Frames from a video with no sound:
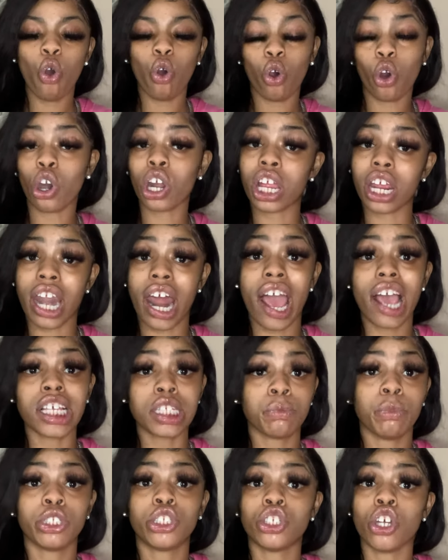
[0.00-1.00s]
organized
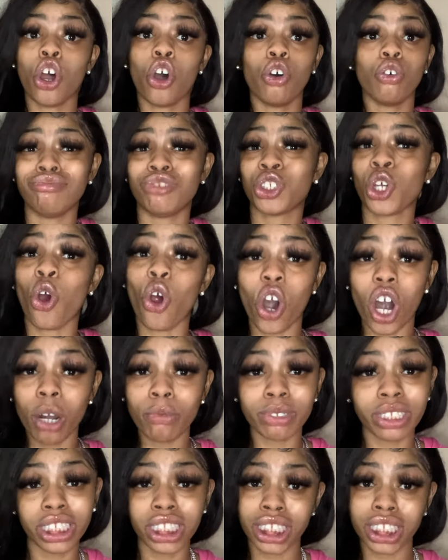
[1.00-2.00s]
with your charms
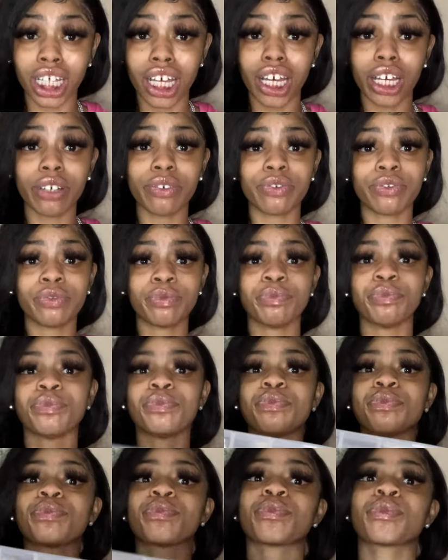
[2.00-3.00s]
and stuff,
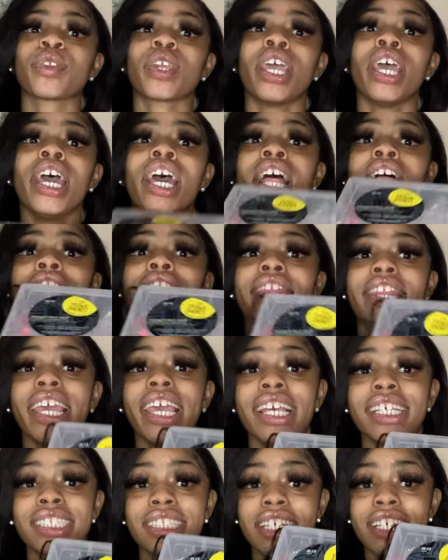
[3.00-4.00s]
this
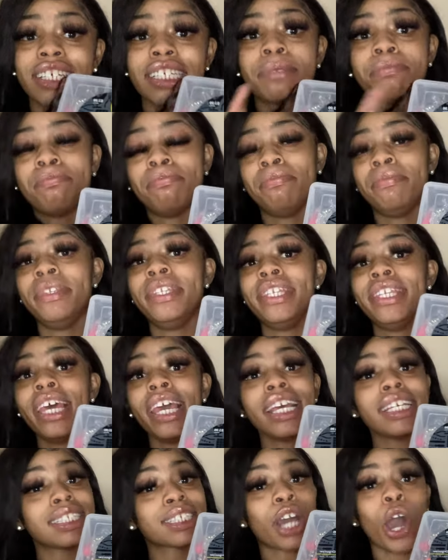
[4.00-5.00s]
is this
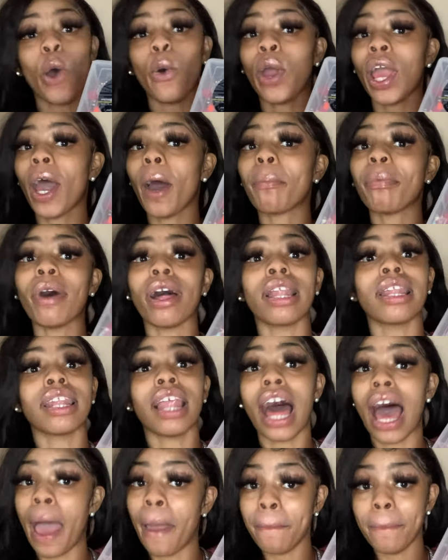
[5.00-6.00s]
gonna help a
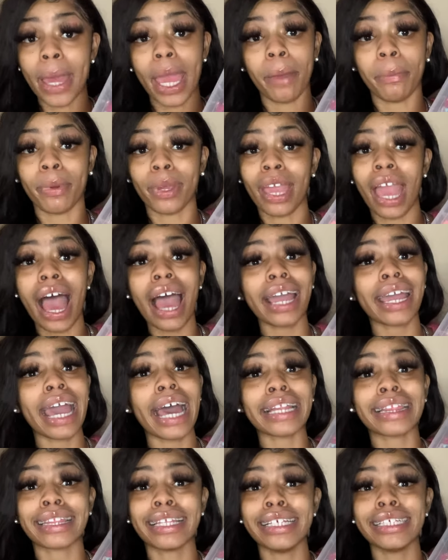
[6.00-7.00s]
lot baby i
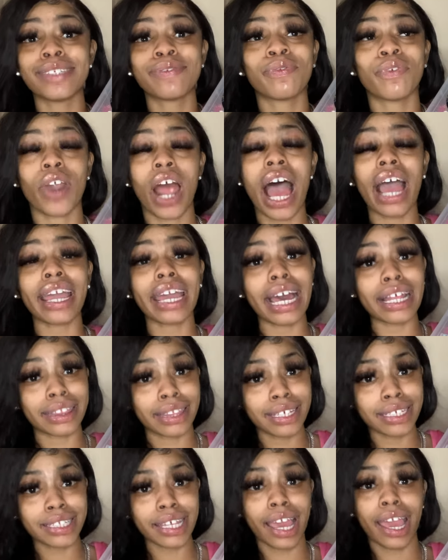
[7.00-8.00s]
got this i got
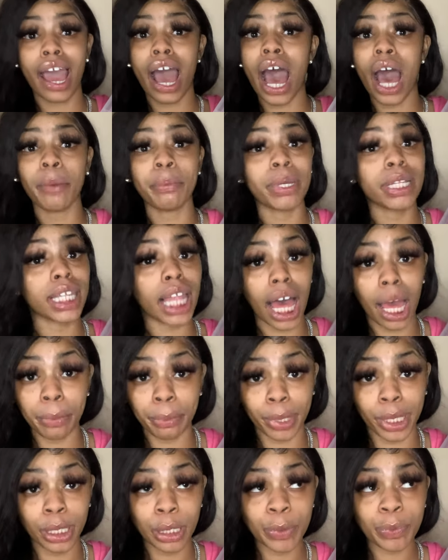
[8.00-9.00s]
this at hobby
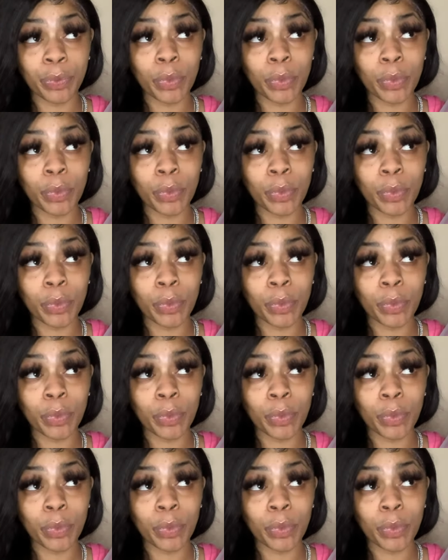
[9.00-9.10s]
lobby